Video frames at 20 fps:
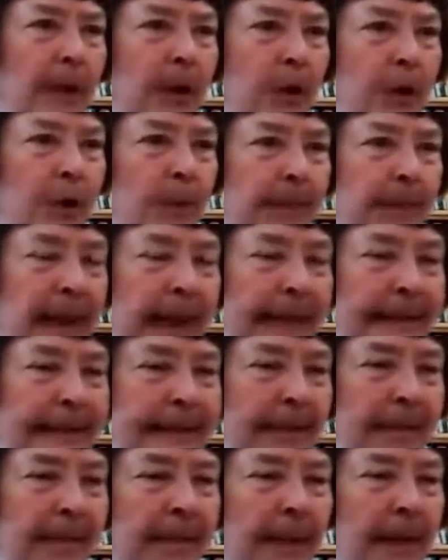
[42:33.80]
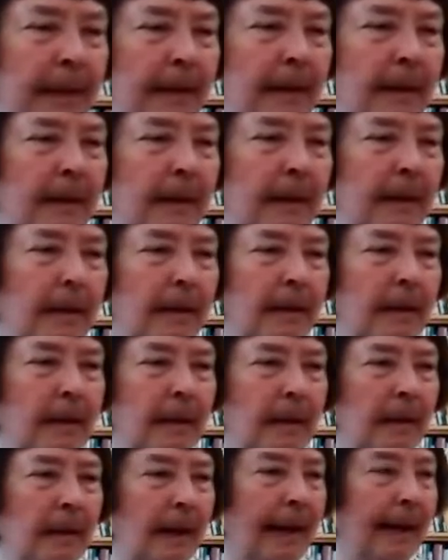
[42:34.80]
you should plant something
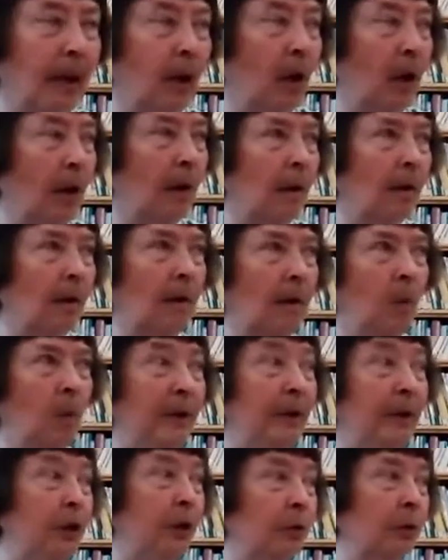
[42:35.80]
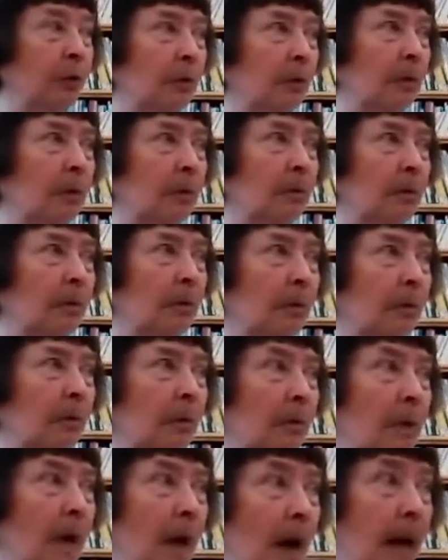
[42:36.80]
like winter
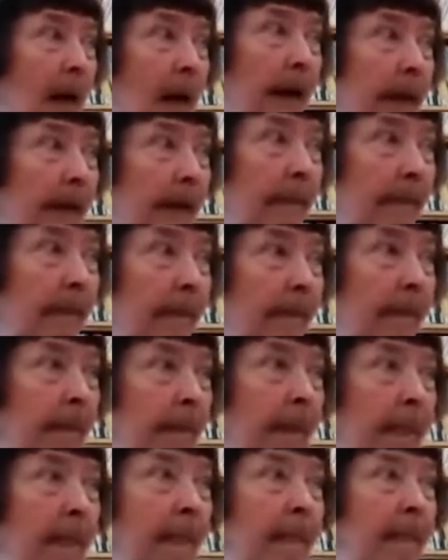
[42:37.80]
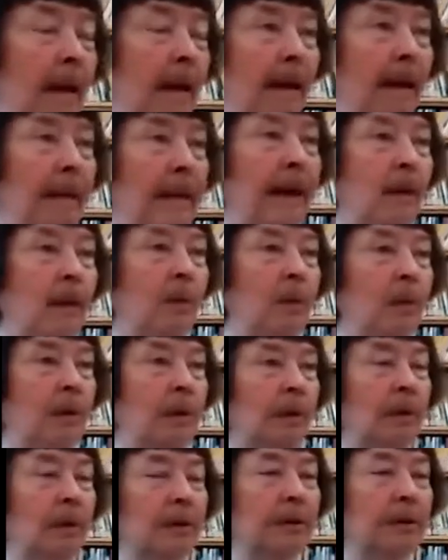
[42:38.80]
rye that
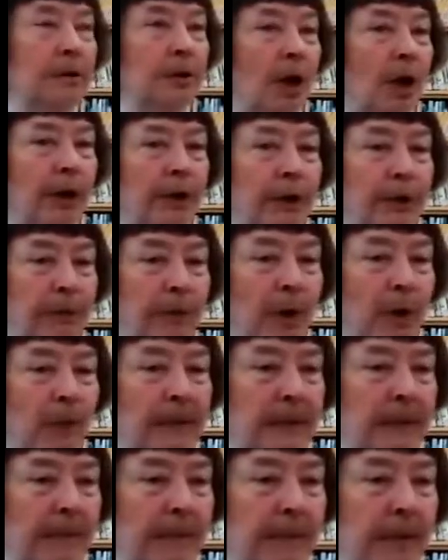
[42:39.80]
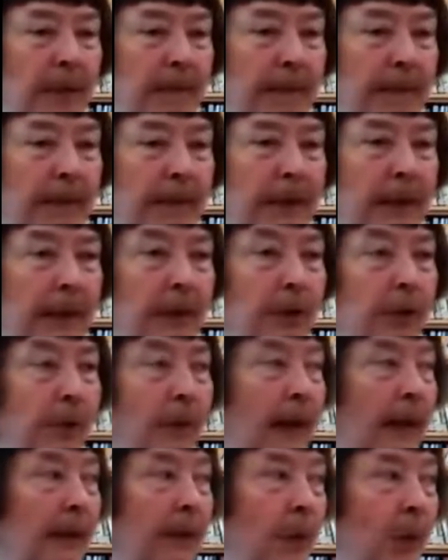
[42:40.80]
will start to grow in September into
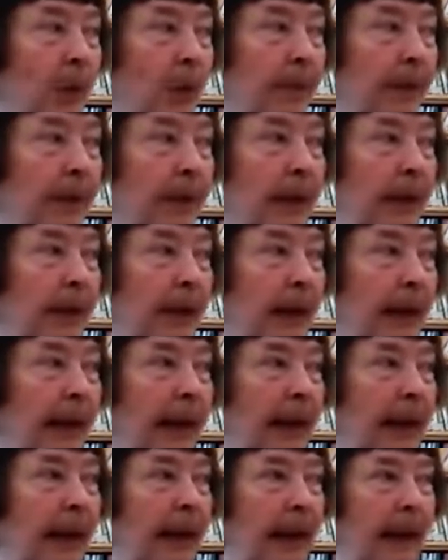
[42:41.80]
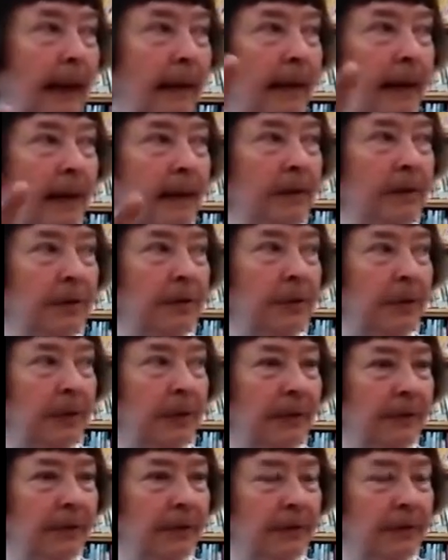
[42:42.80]
October, and then
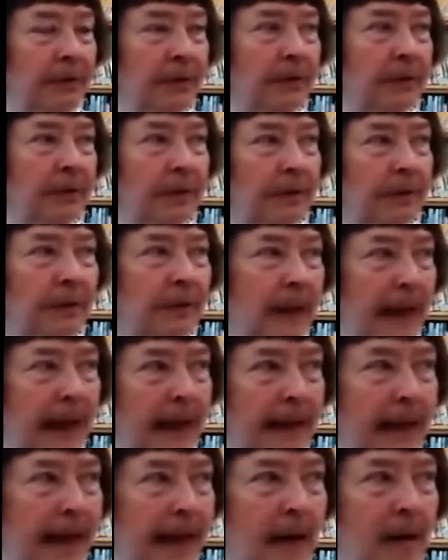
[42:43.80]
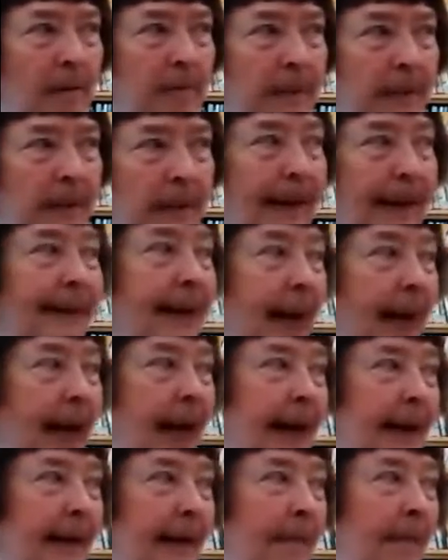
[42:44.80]
sort of die down, but not
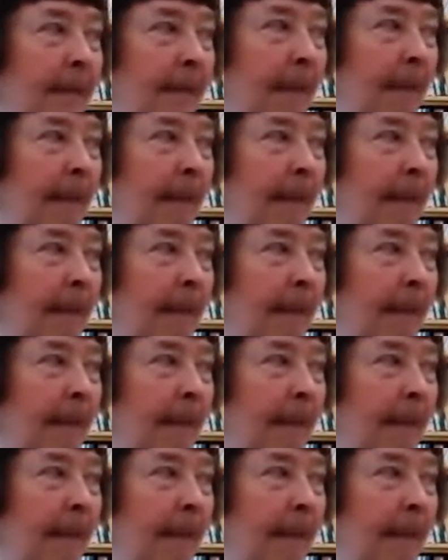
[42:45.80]
die.